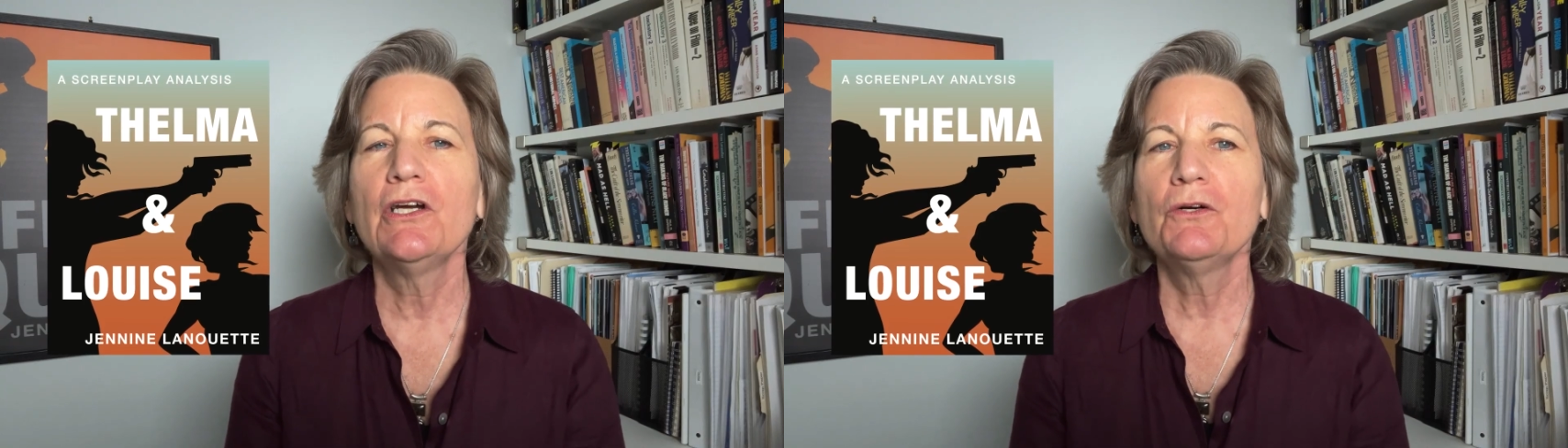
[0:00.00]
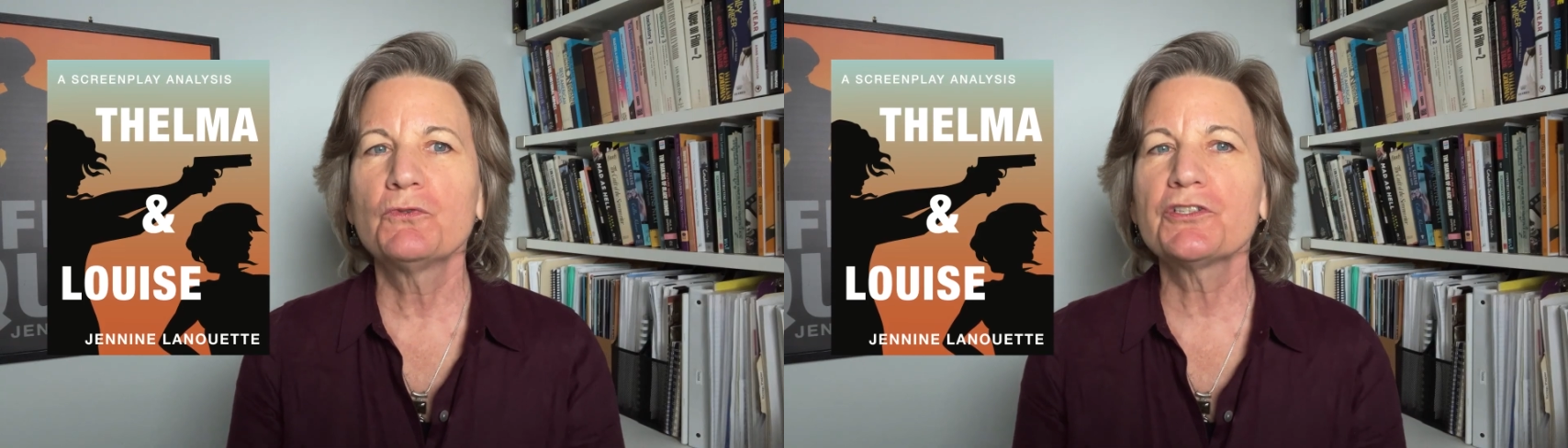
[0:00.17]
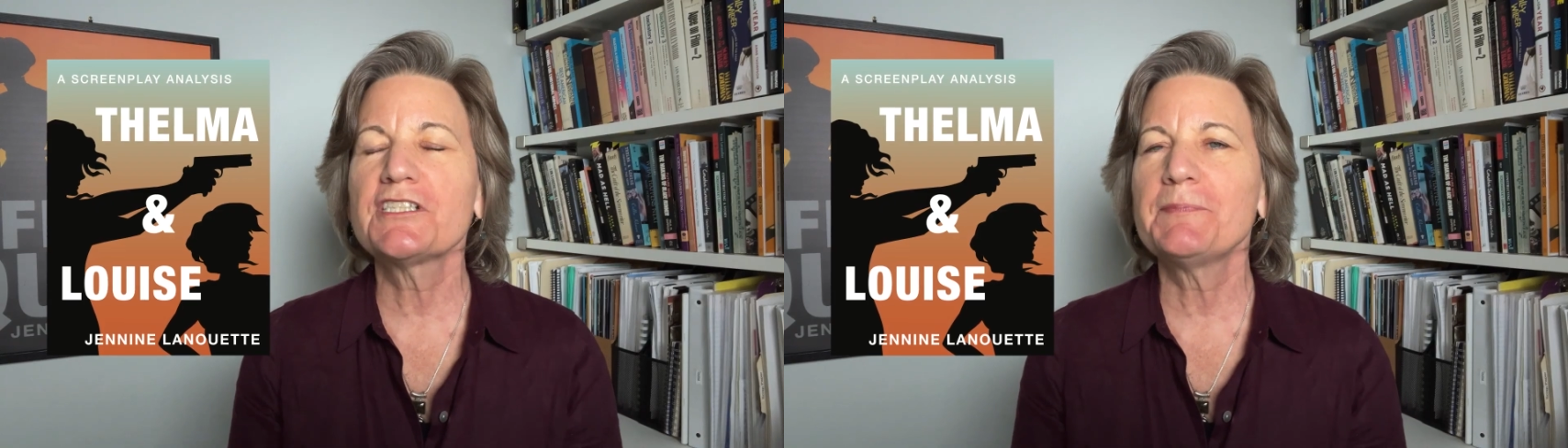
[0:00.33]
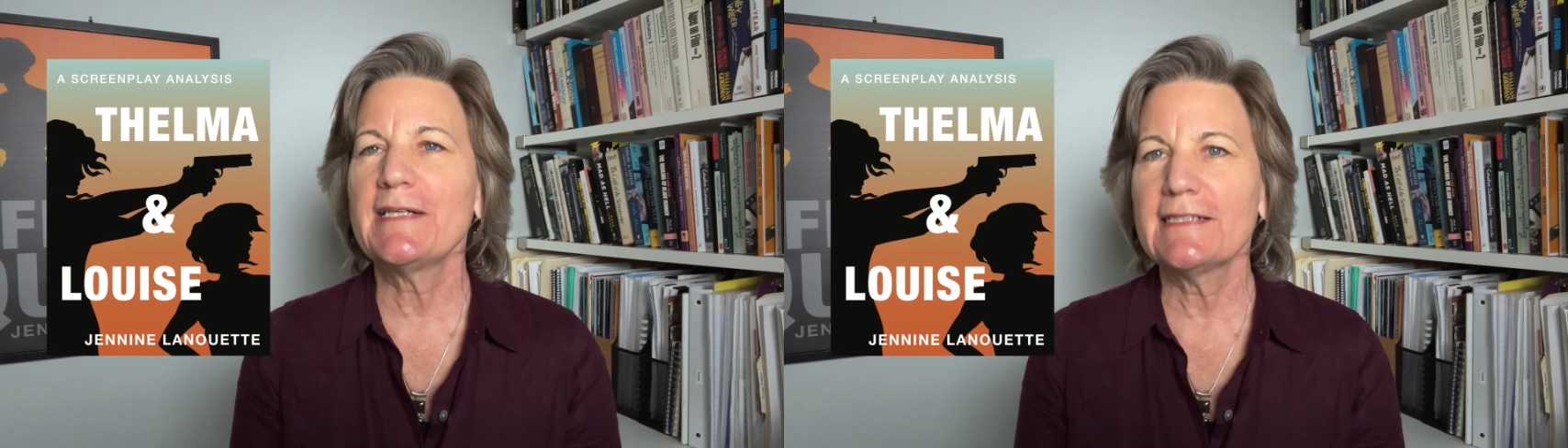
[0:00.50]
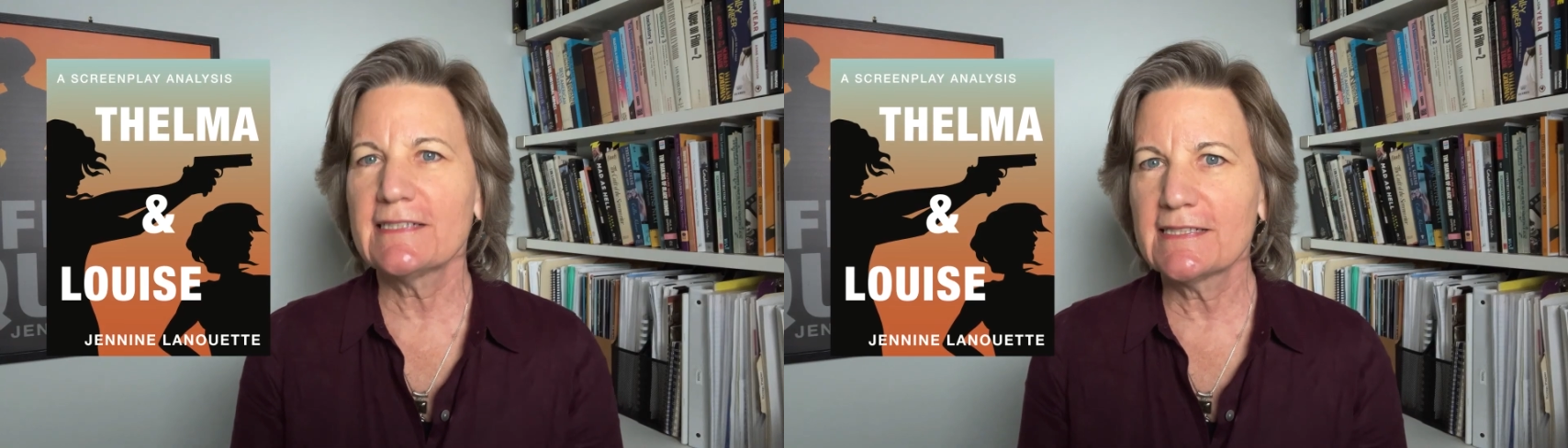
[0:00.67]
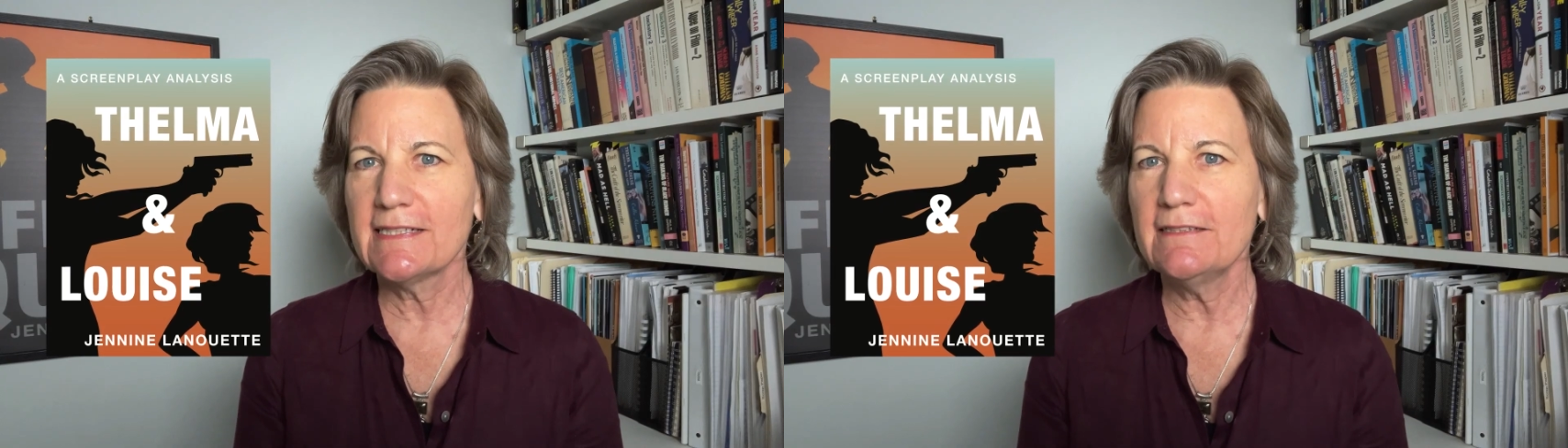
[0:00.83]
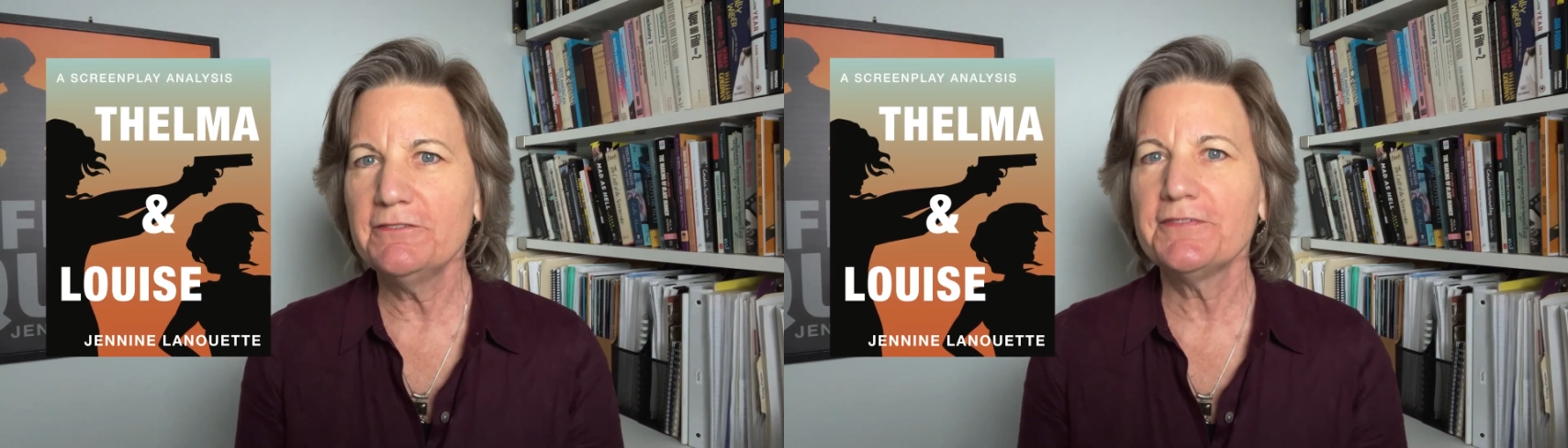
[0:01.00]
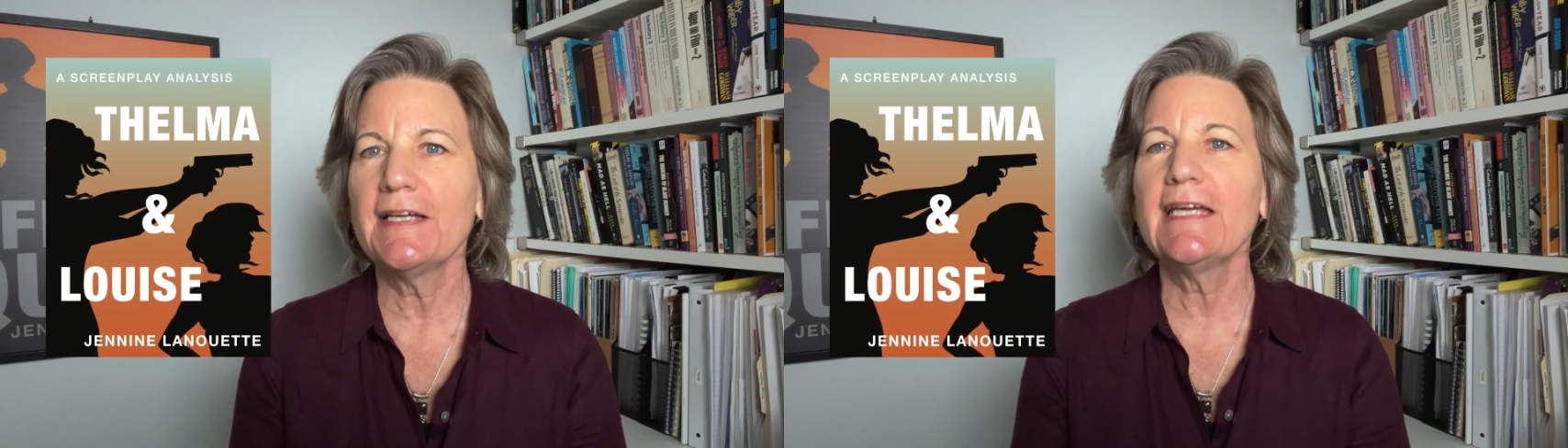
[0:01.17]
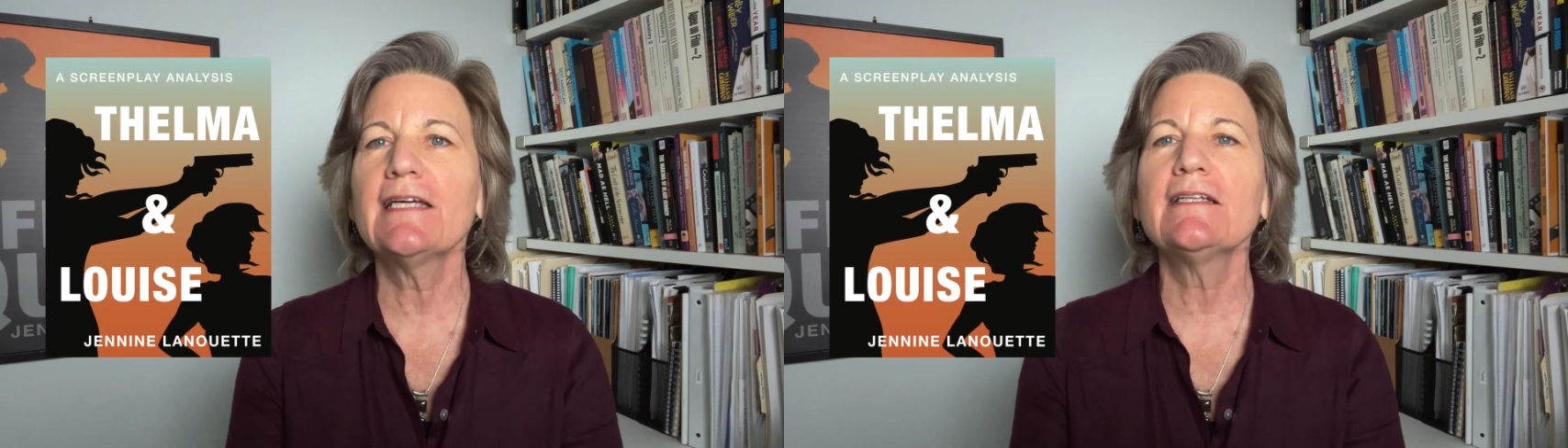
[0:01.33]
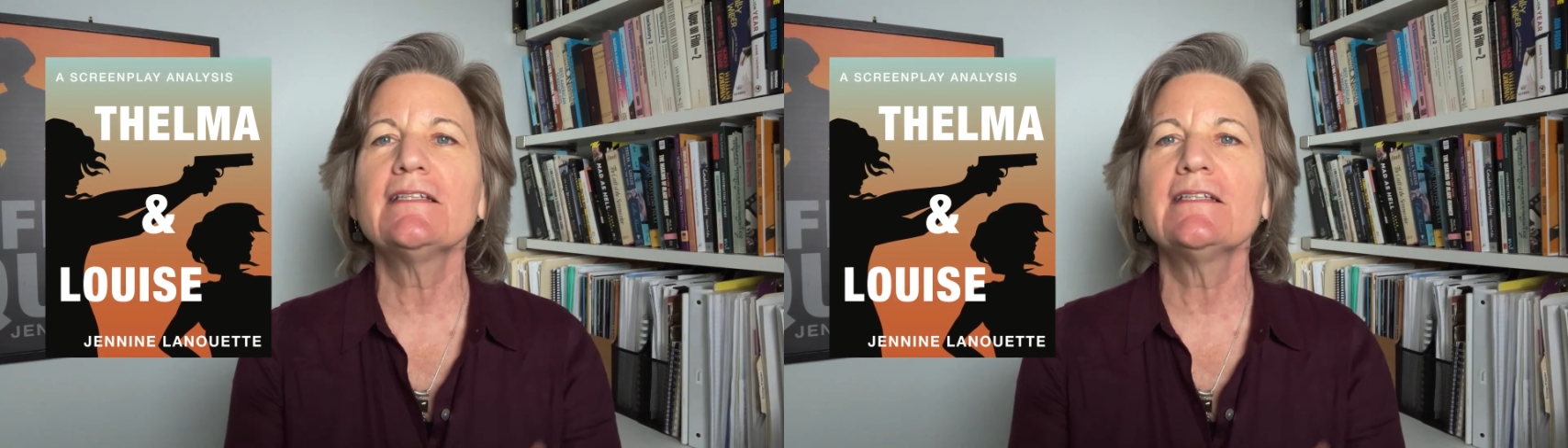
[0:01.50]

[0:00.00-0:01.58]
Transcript: works by itself and